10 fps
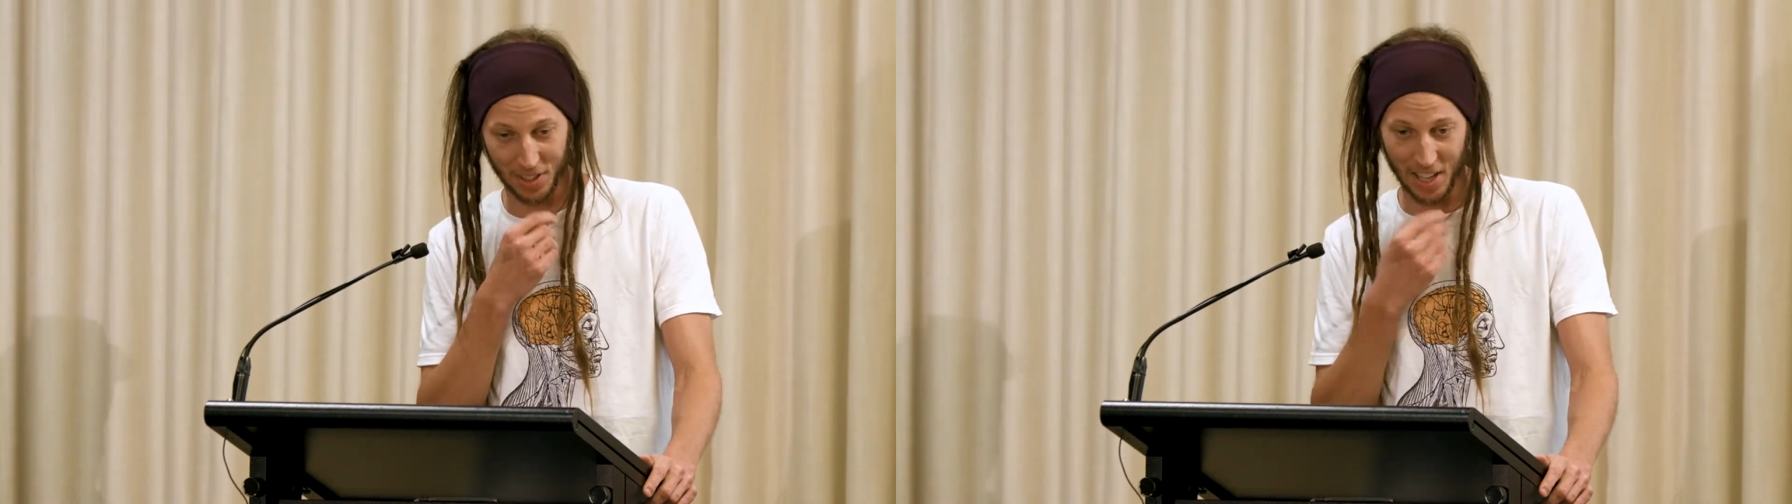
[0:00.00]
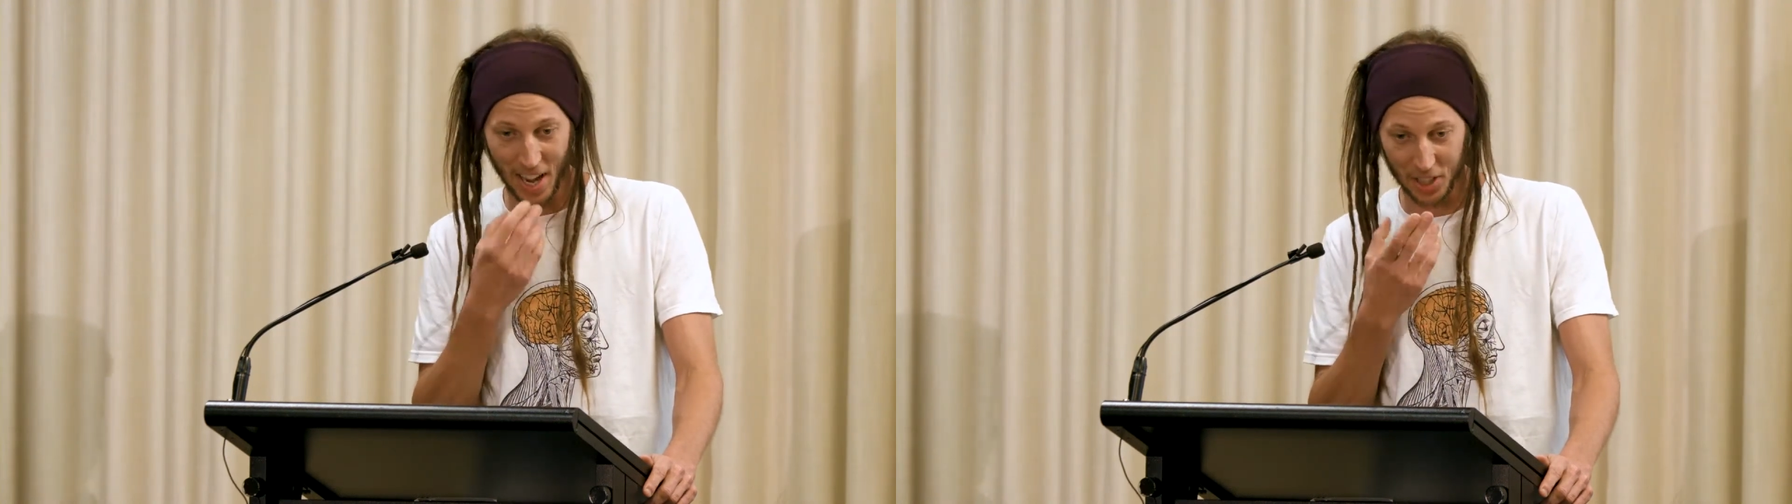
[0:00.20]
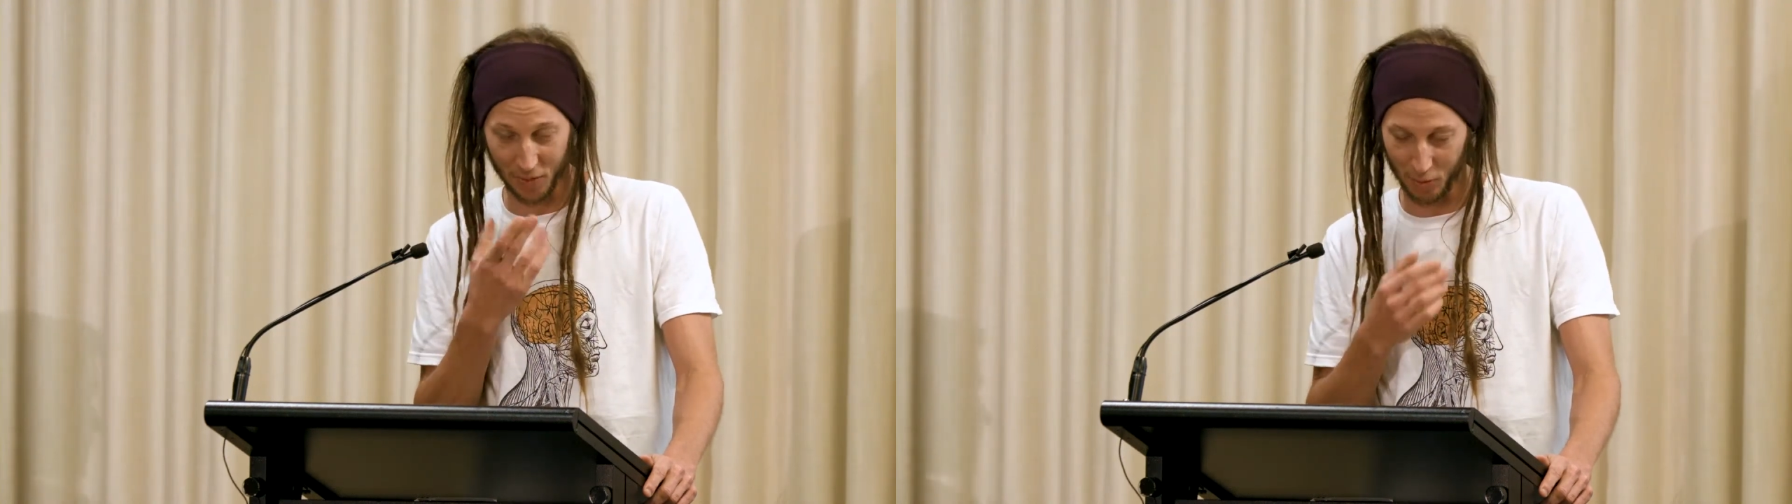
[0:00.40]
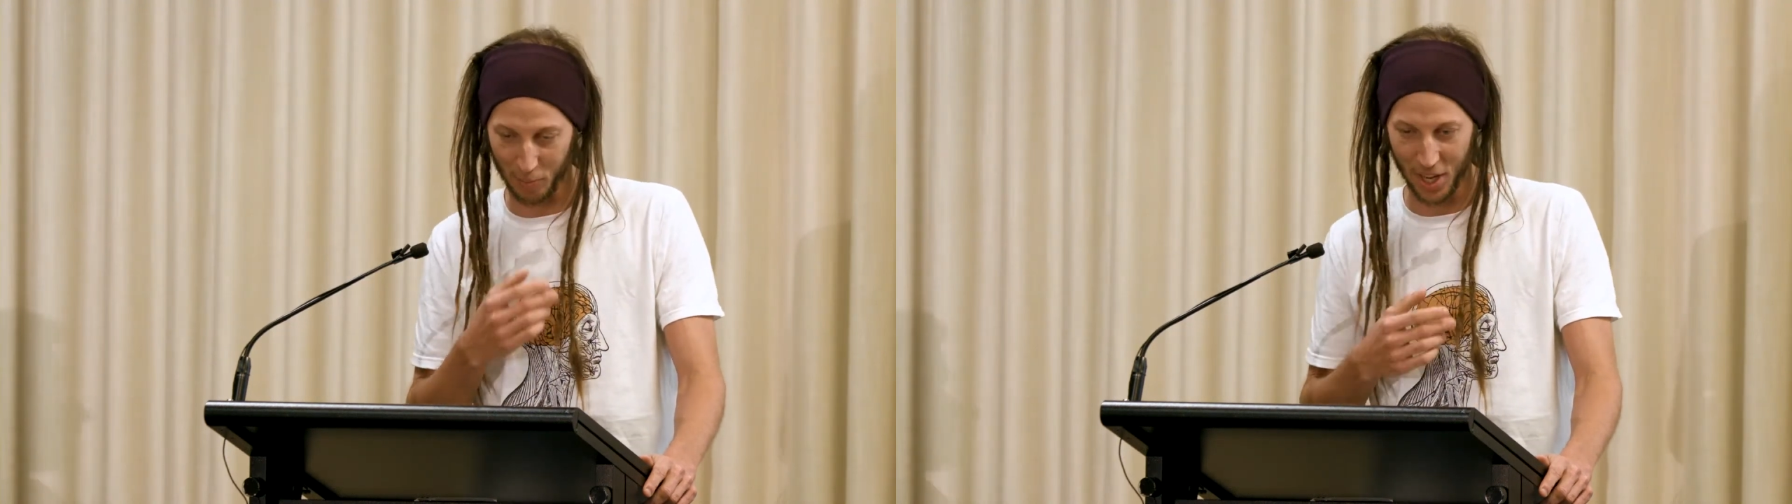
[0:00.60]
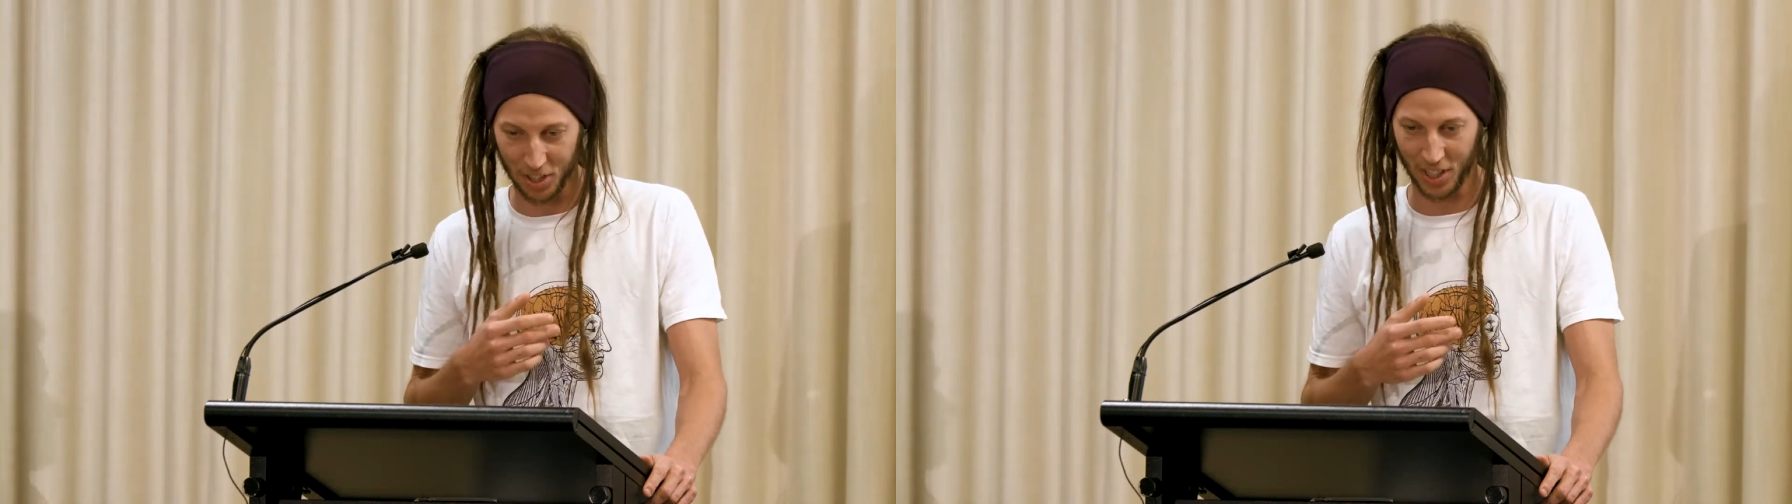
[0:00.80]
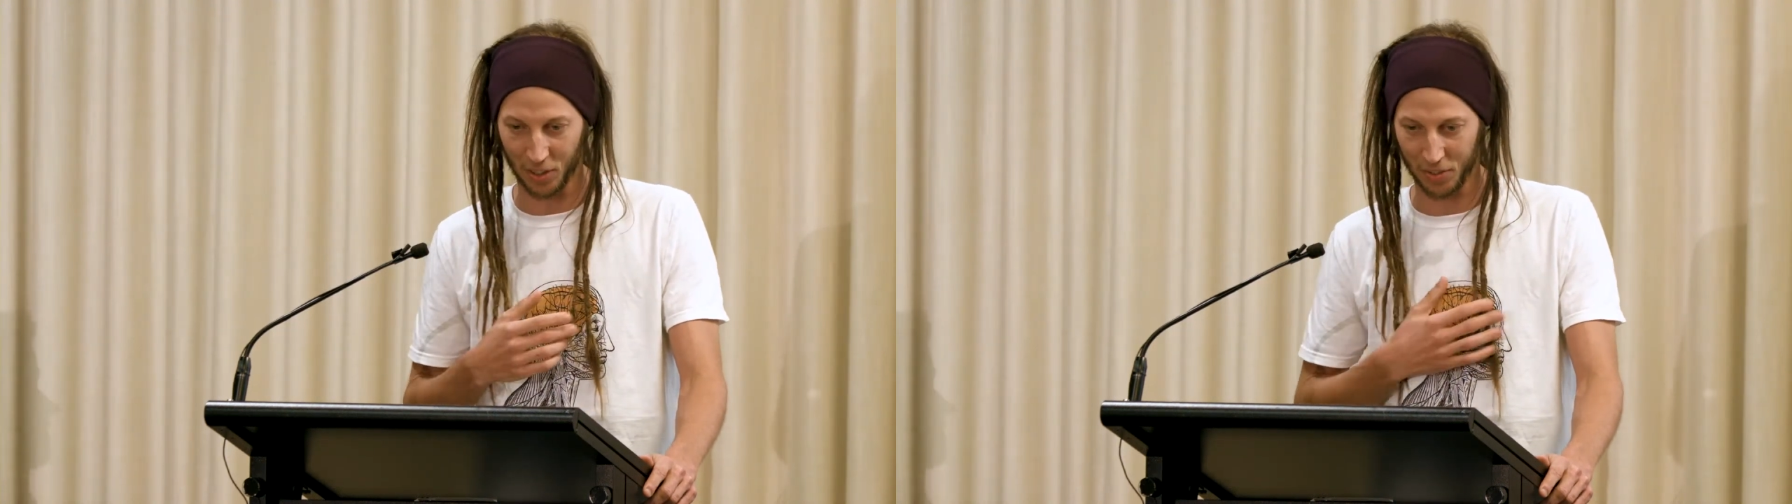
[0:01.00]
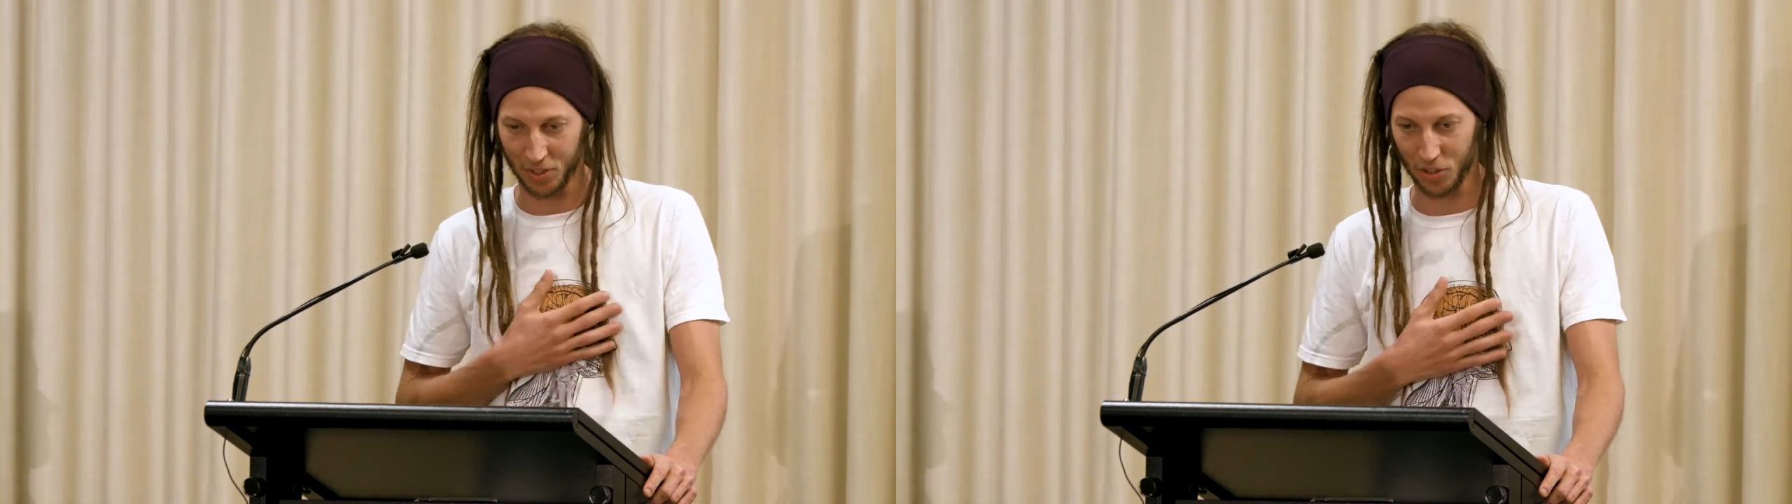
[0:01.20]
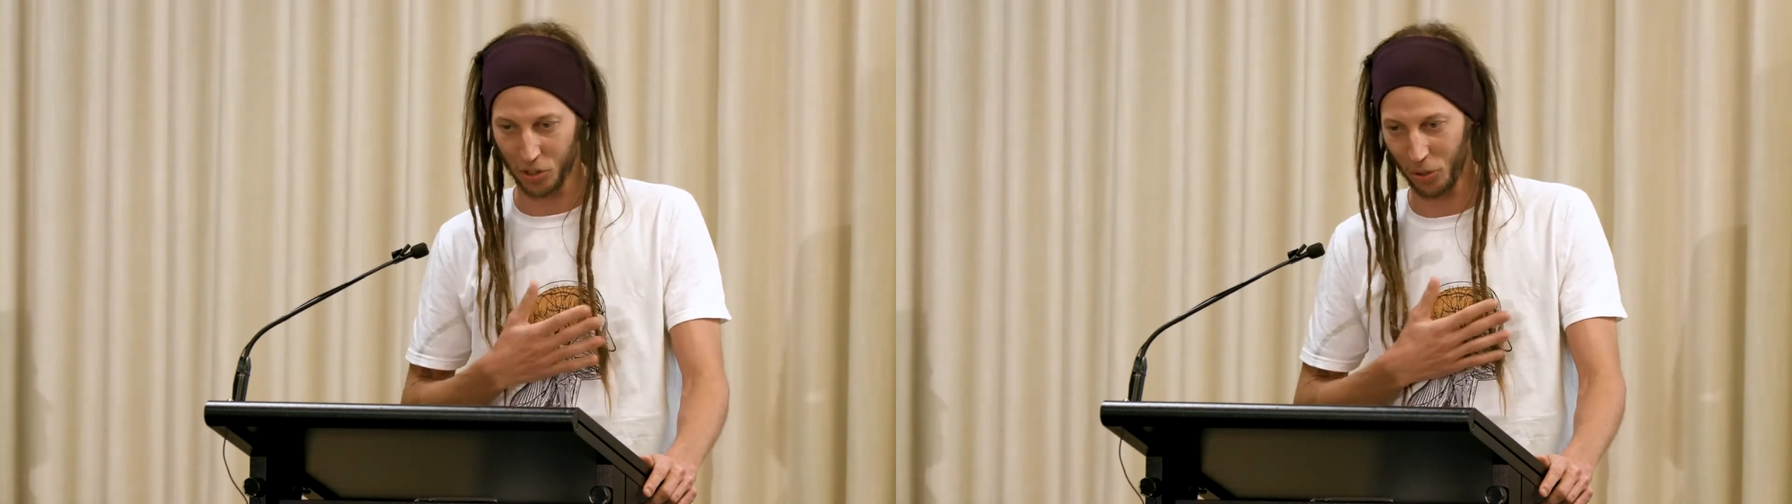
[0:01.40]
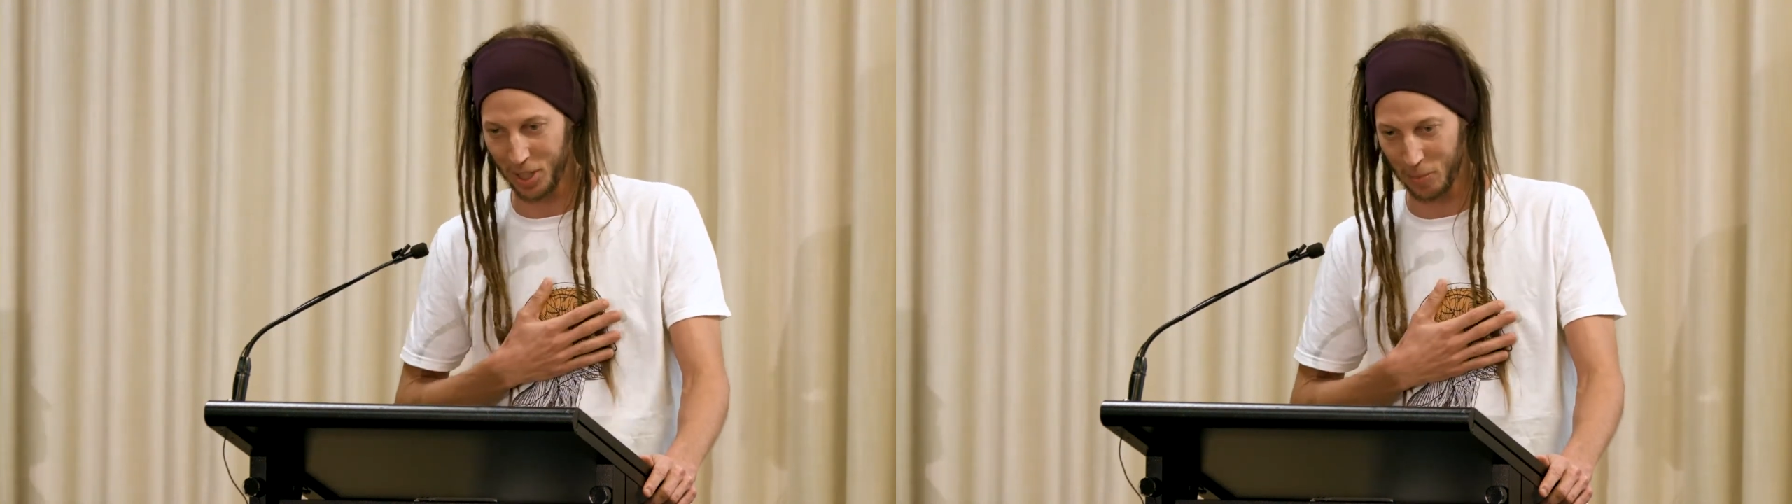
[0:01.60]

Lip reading: in the age of information, ignorance is a choice.